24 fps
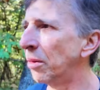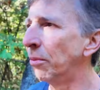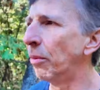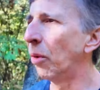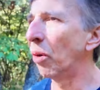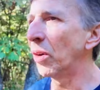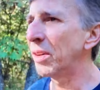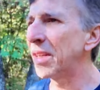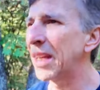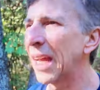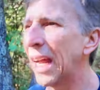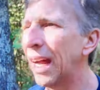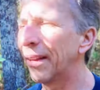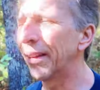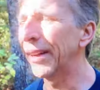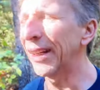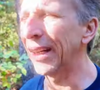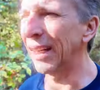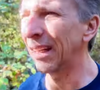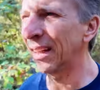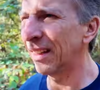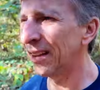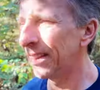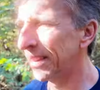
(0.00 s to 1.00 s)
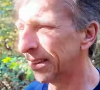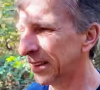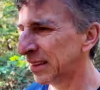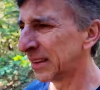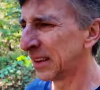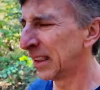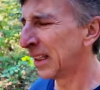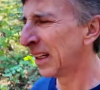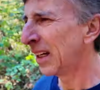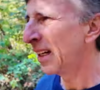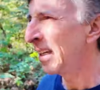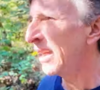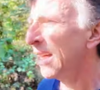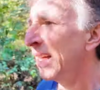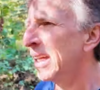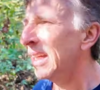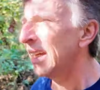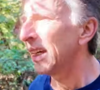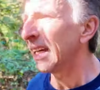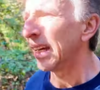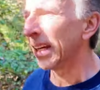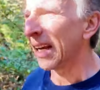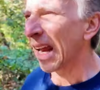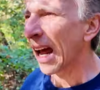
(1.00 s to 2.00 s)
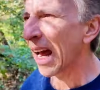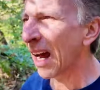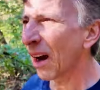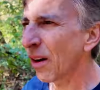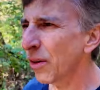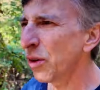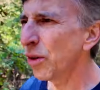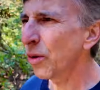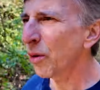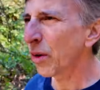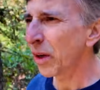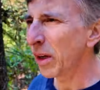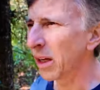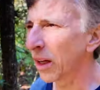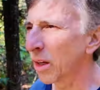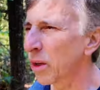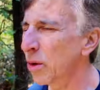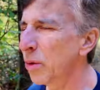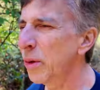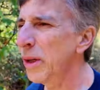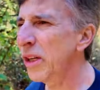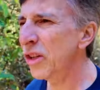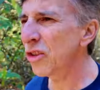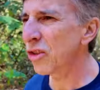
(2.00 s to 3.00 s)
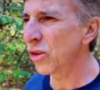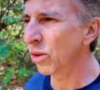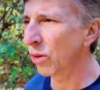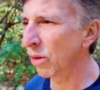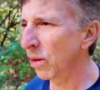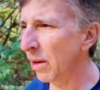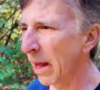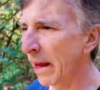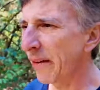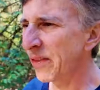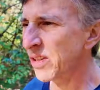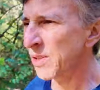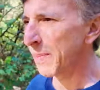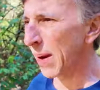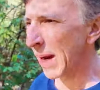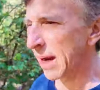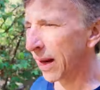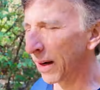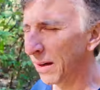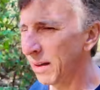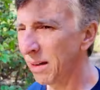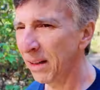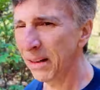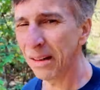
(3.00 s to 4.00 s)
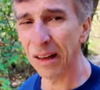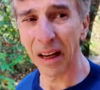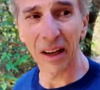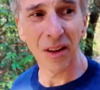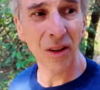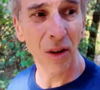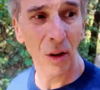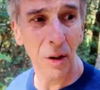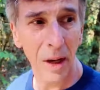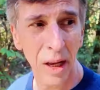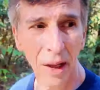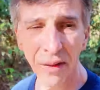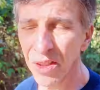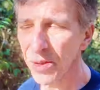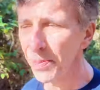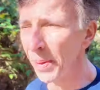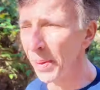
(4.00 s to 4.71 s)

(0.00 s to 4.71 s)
your mortality, and how you can increase your lifespan and your health